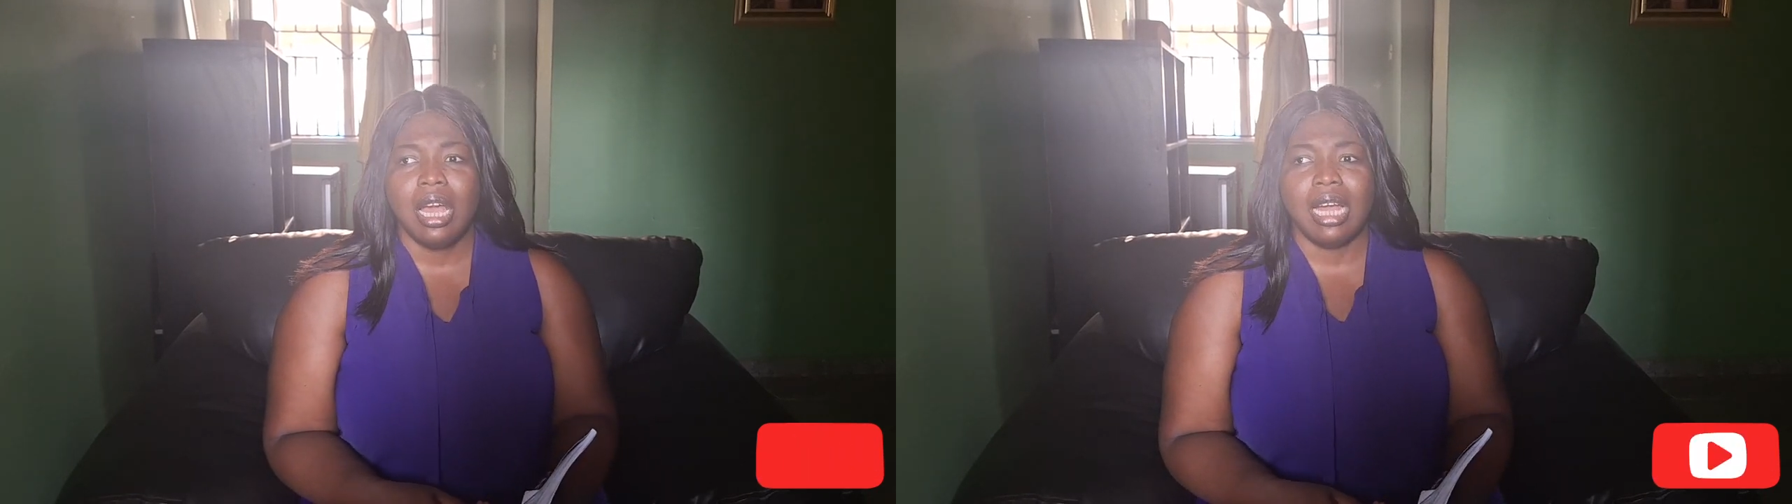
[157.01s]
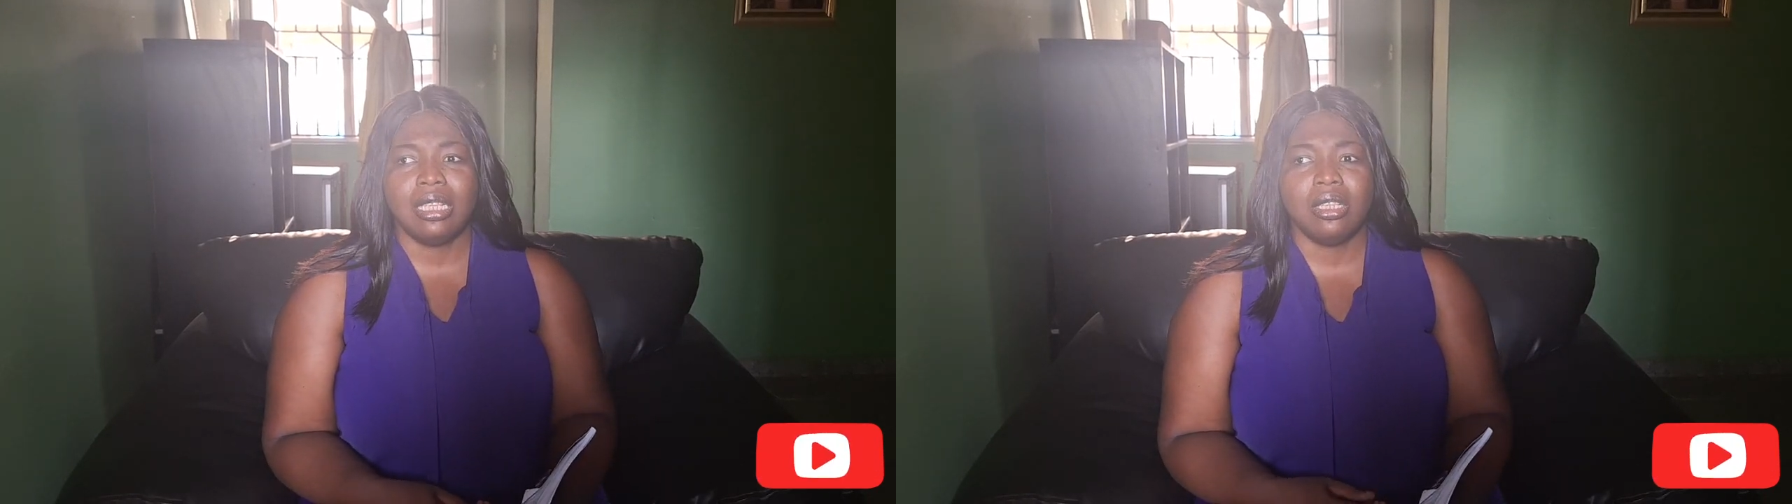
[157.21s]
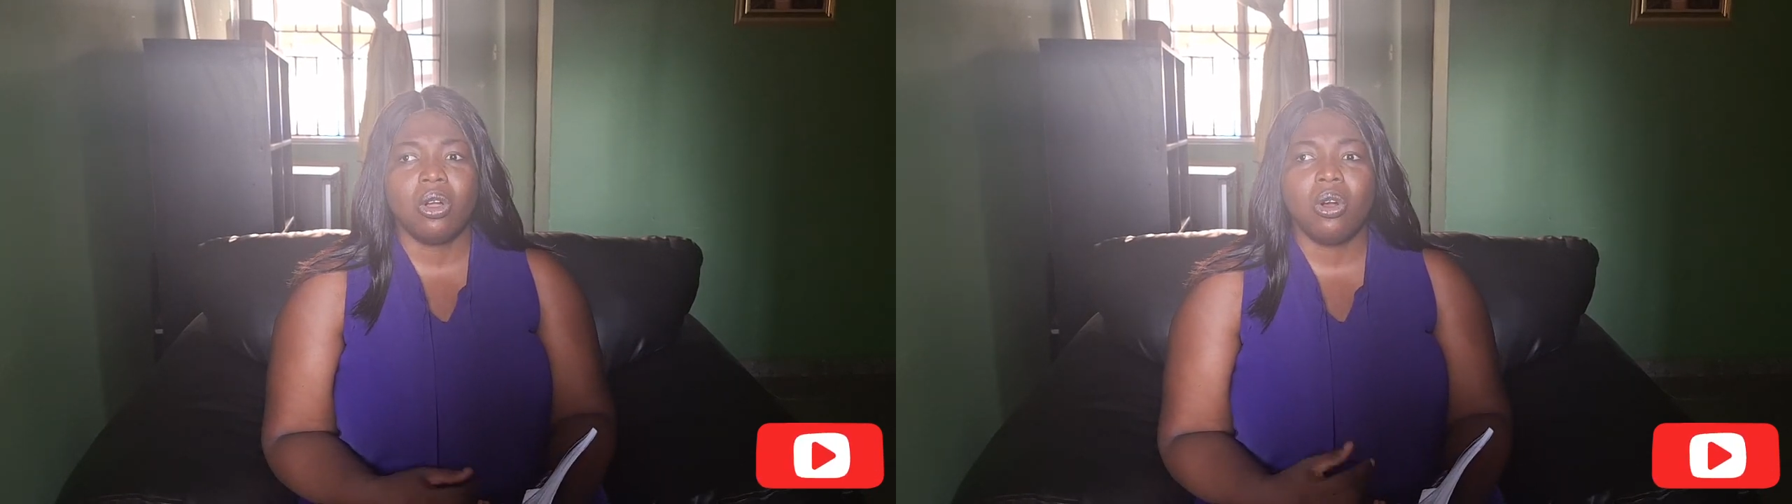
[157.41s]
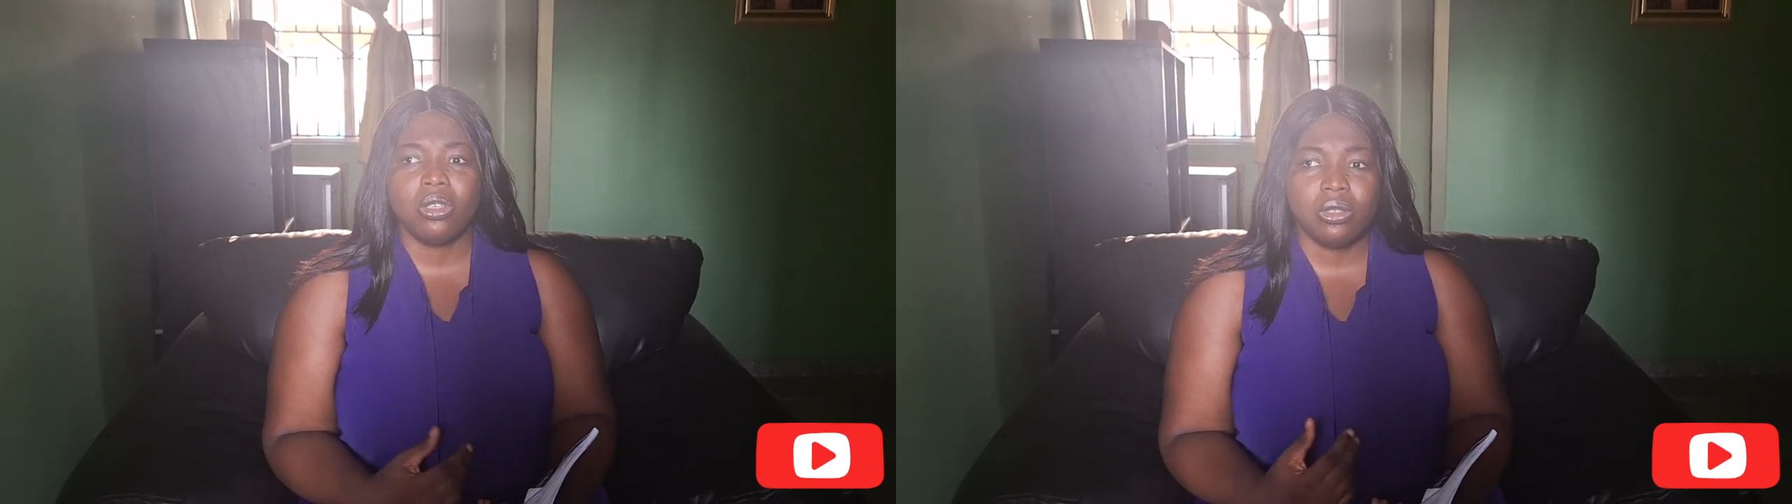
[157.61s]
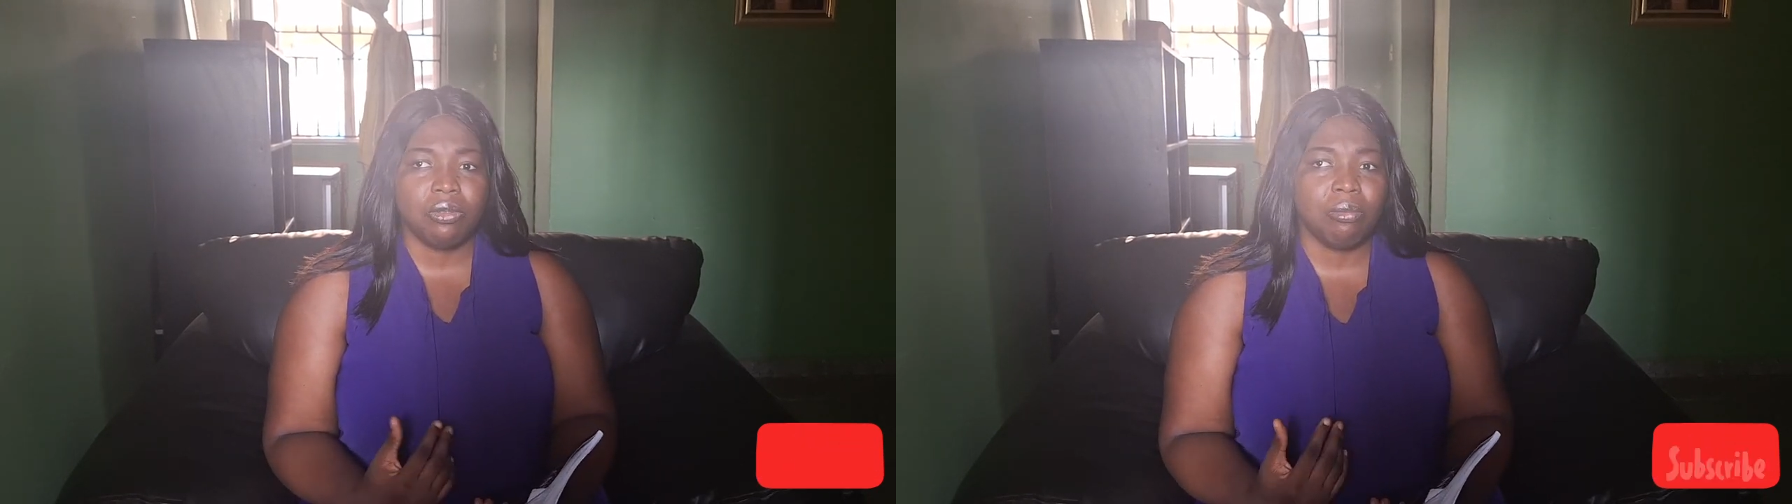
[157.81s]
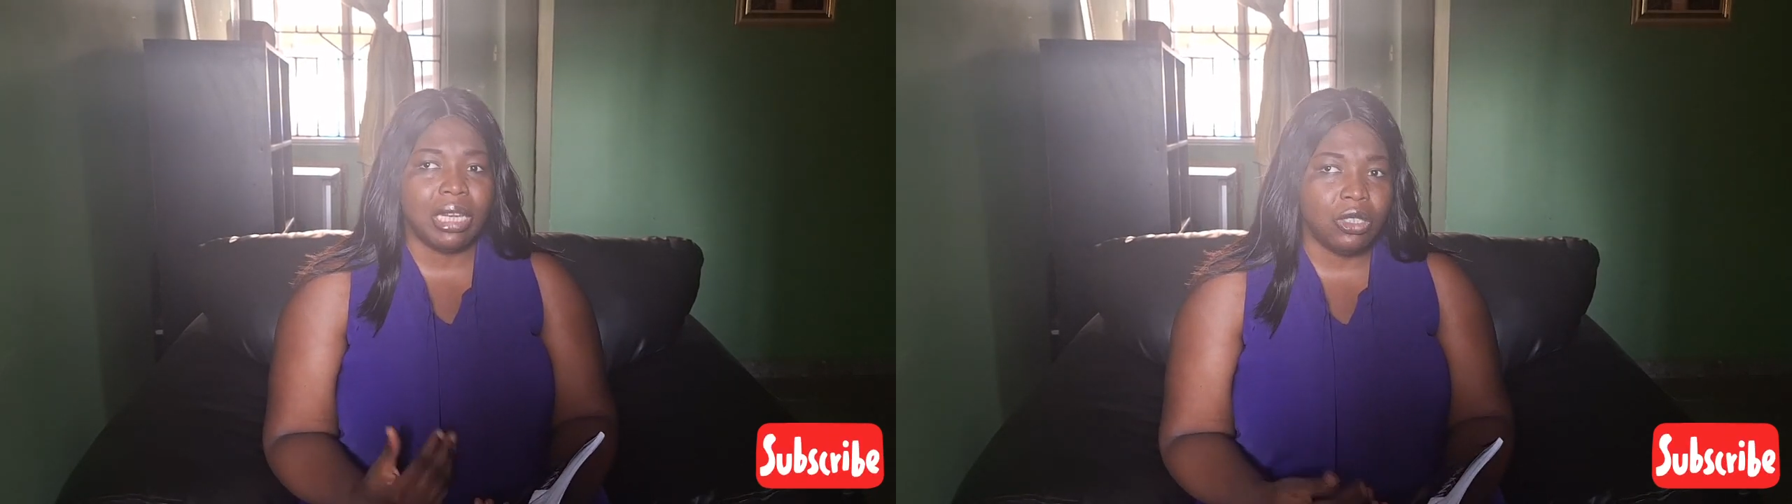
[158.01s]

And in the course of my